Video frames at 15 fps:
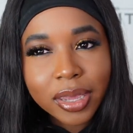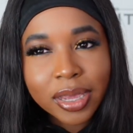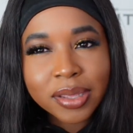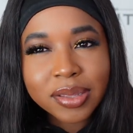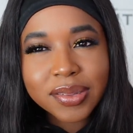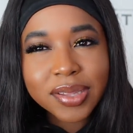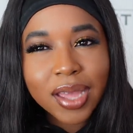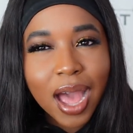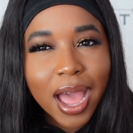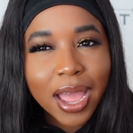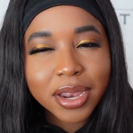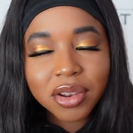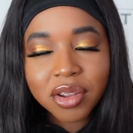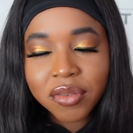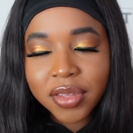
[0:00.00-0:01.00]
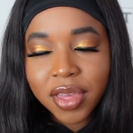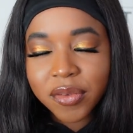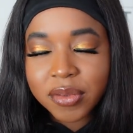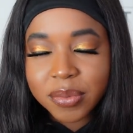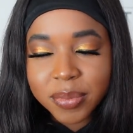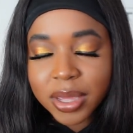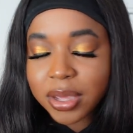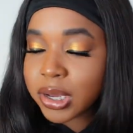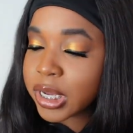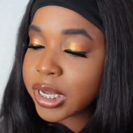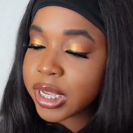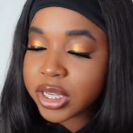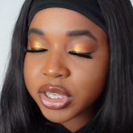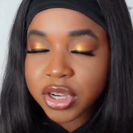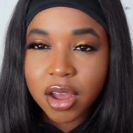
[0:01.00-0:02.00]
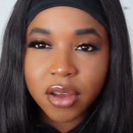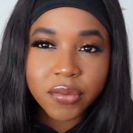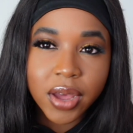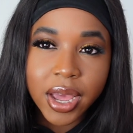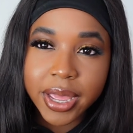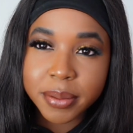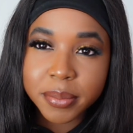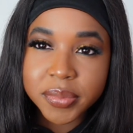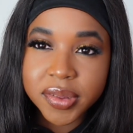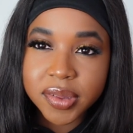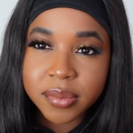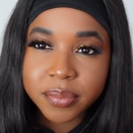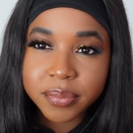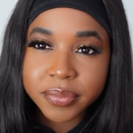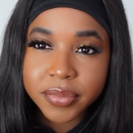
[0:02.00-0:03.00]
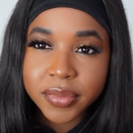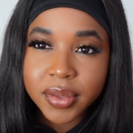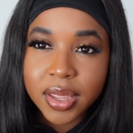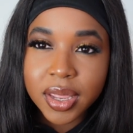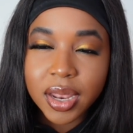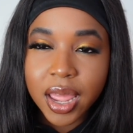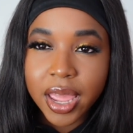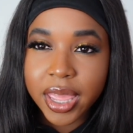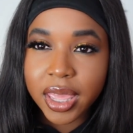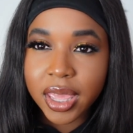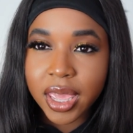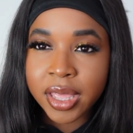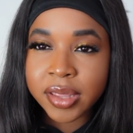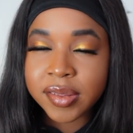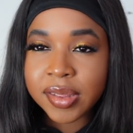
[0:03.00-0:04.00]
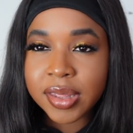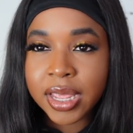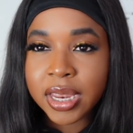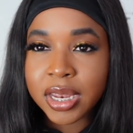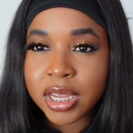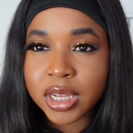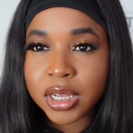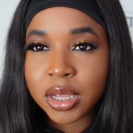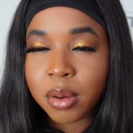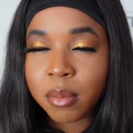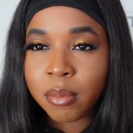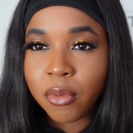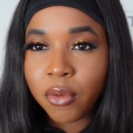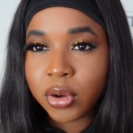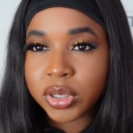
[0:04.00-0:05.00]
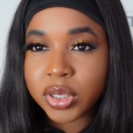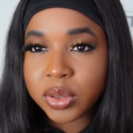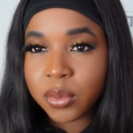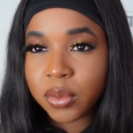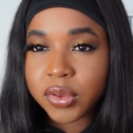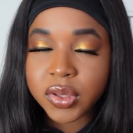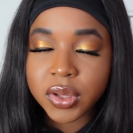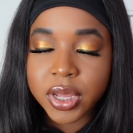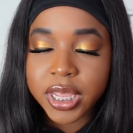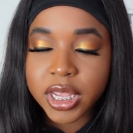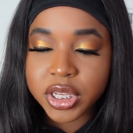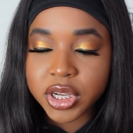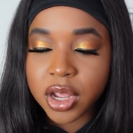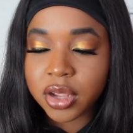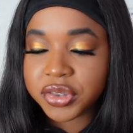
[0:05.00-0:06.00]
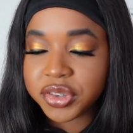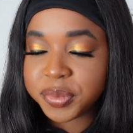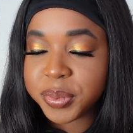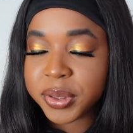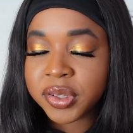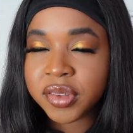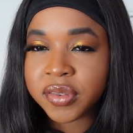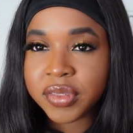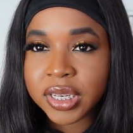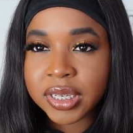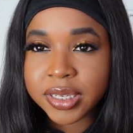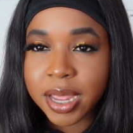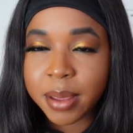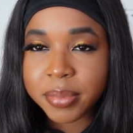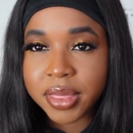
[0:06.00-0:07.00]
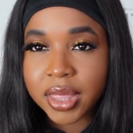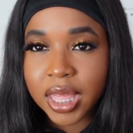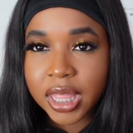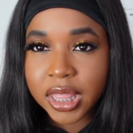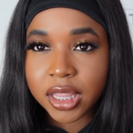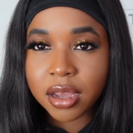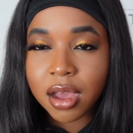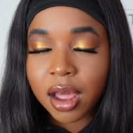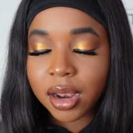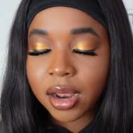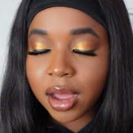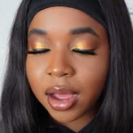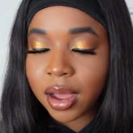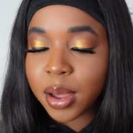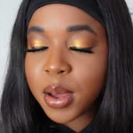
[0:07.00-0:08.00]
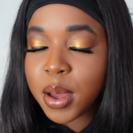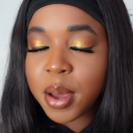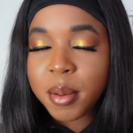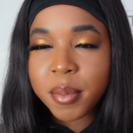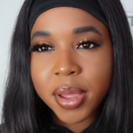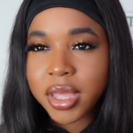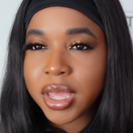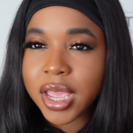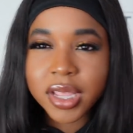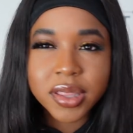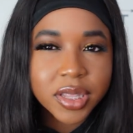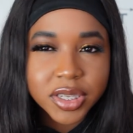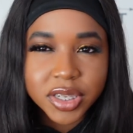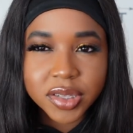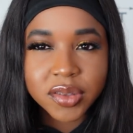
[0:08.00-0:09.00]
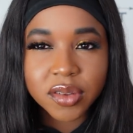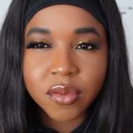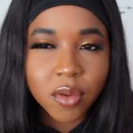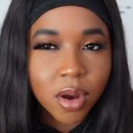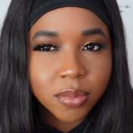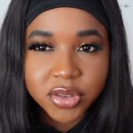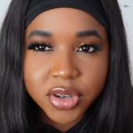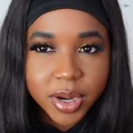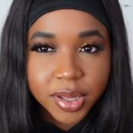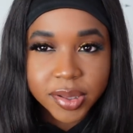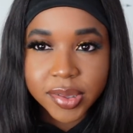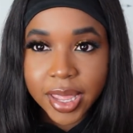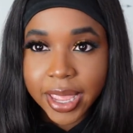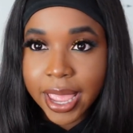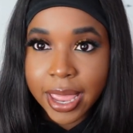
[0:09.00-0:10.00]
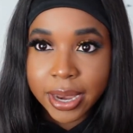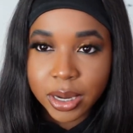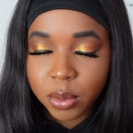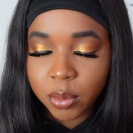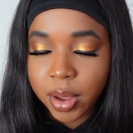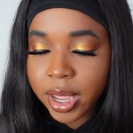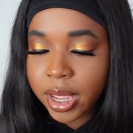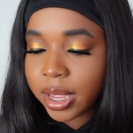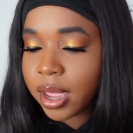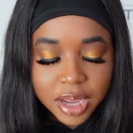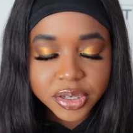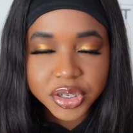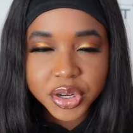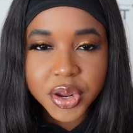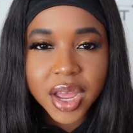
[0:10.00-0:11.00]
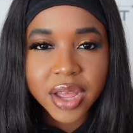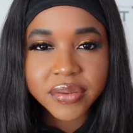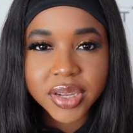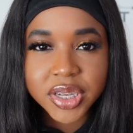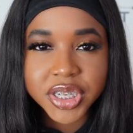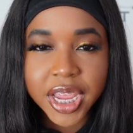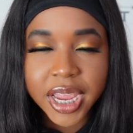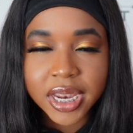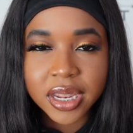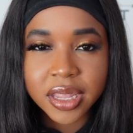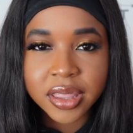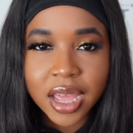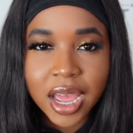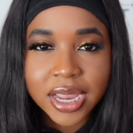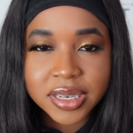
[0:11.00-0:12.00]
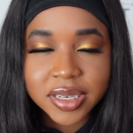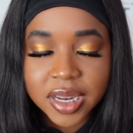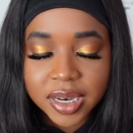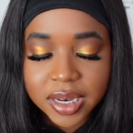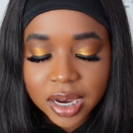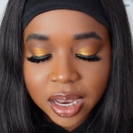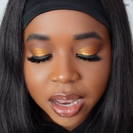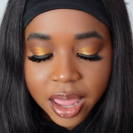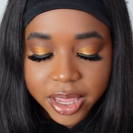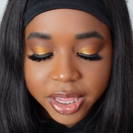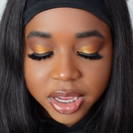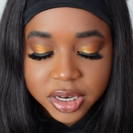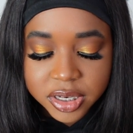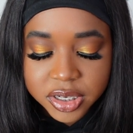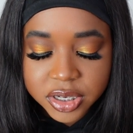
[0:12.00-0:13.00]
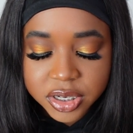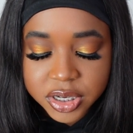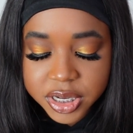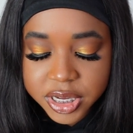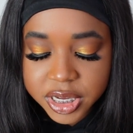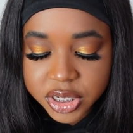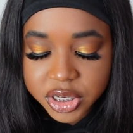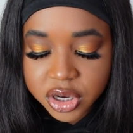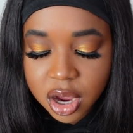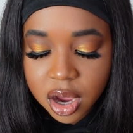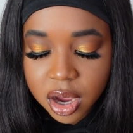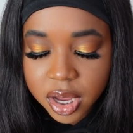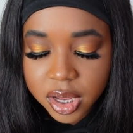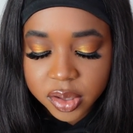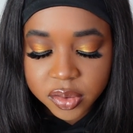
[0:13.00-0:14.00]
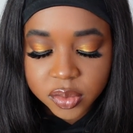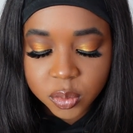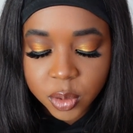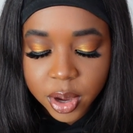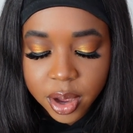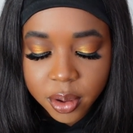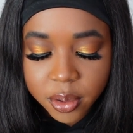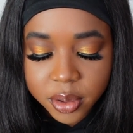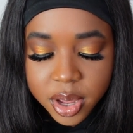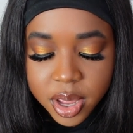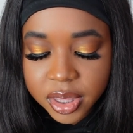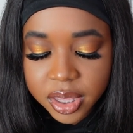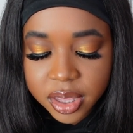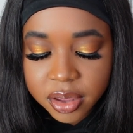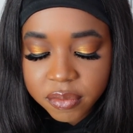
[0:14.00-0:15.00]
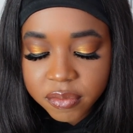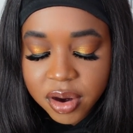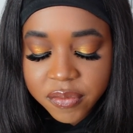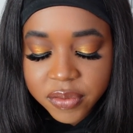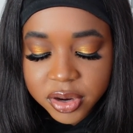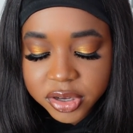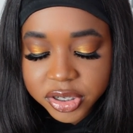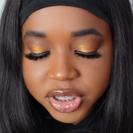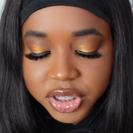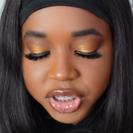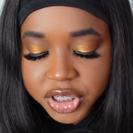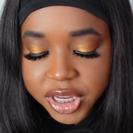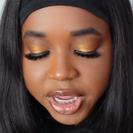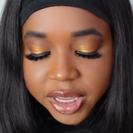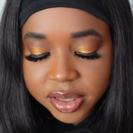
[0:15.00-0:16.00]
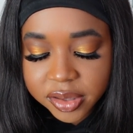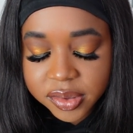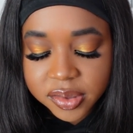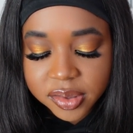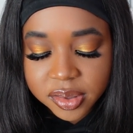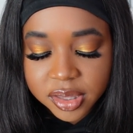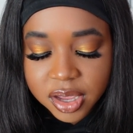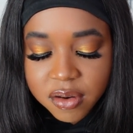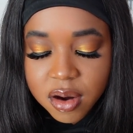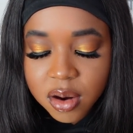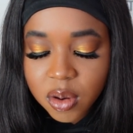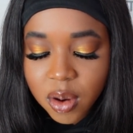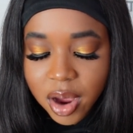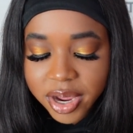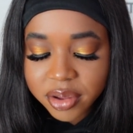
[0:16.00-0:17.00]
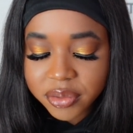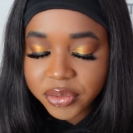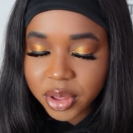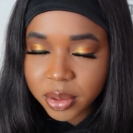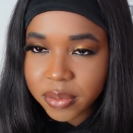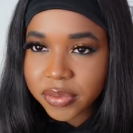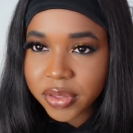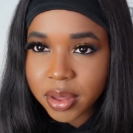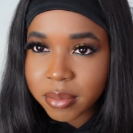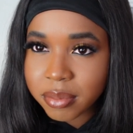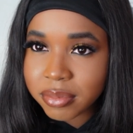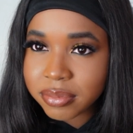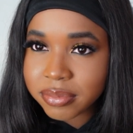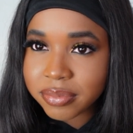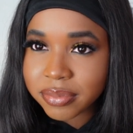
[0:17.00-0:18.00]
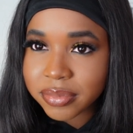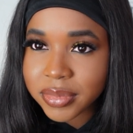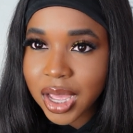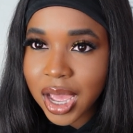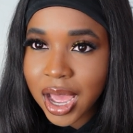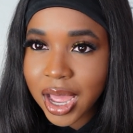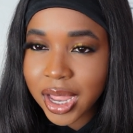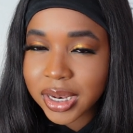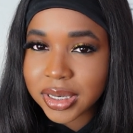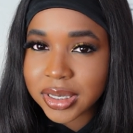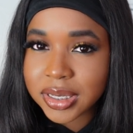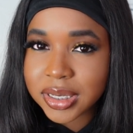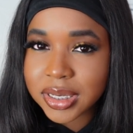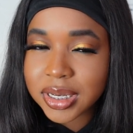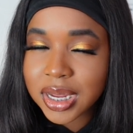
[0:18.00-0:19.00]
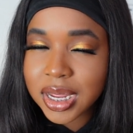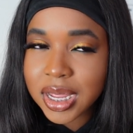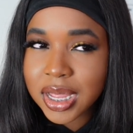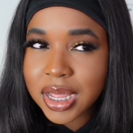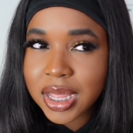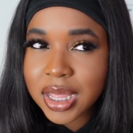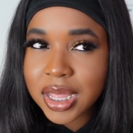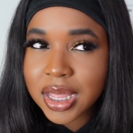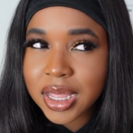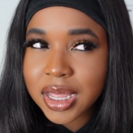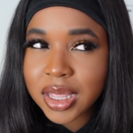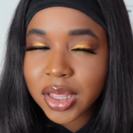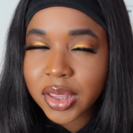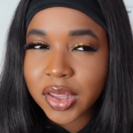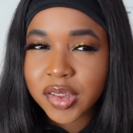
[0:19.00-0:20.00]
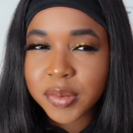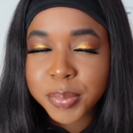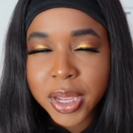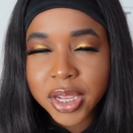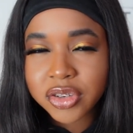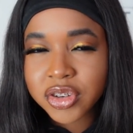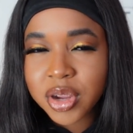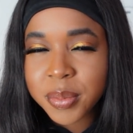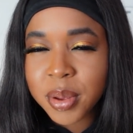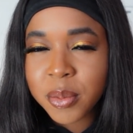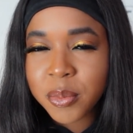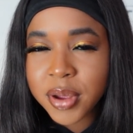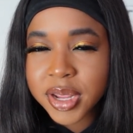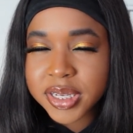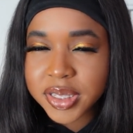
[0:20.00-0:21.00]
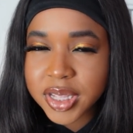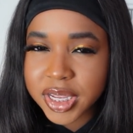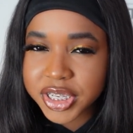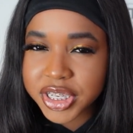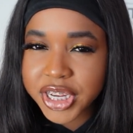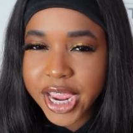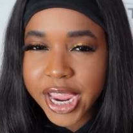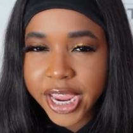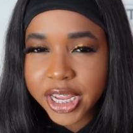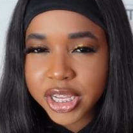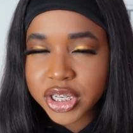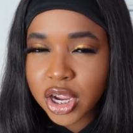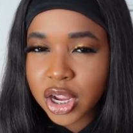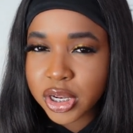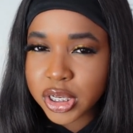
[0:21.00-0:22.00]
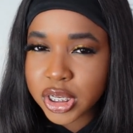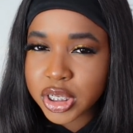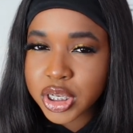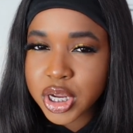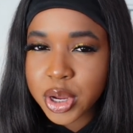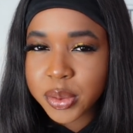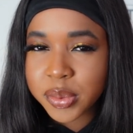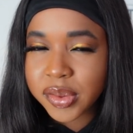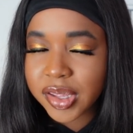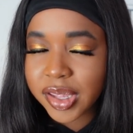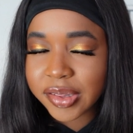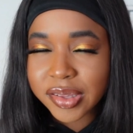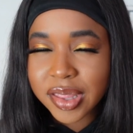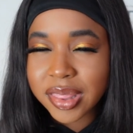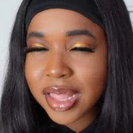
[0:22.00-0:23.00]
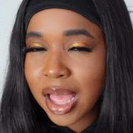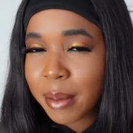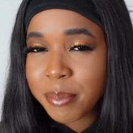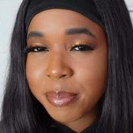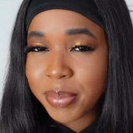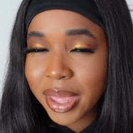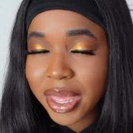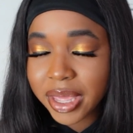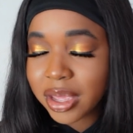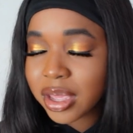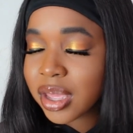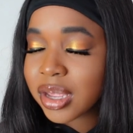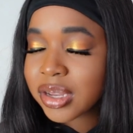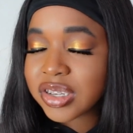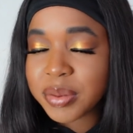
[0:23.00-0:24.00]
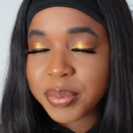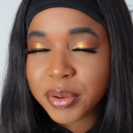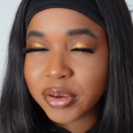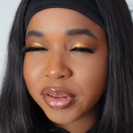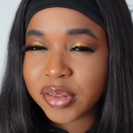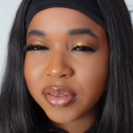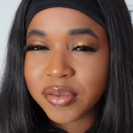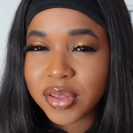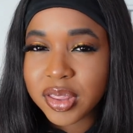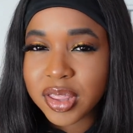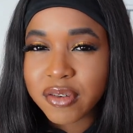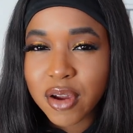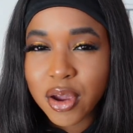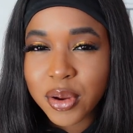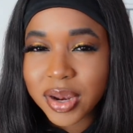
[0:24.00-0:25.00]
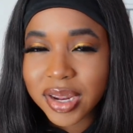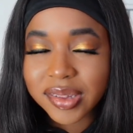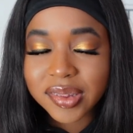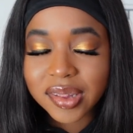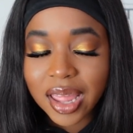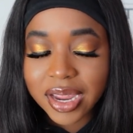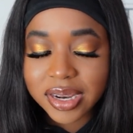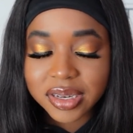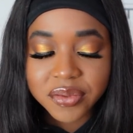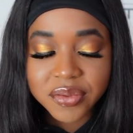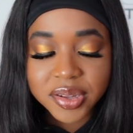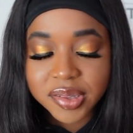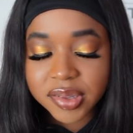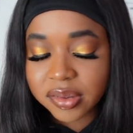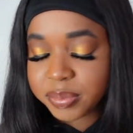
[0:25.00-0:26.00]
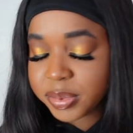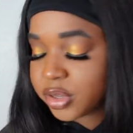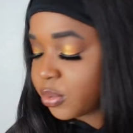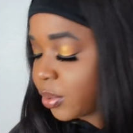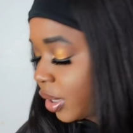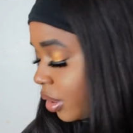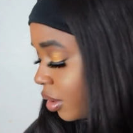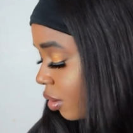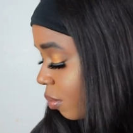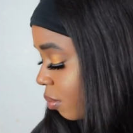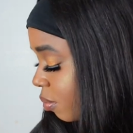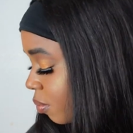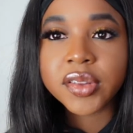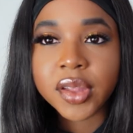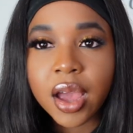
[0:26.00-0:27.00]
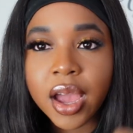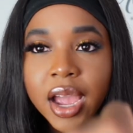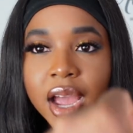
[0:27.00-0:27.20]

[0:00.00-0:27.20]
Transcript: it's kind of giving me cookie jar vibes like it's leaning more towards cookie jar just because of the depth in the color but you get the gist of what I'm trying to say anyway. I do have a shade that I did liken to Cookie Jar as well. The Revolution shades, there are quite a few of them. And the spectrum in which they change undertones isn't that big to be honest with you there are only slight differences between them so i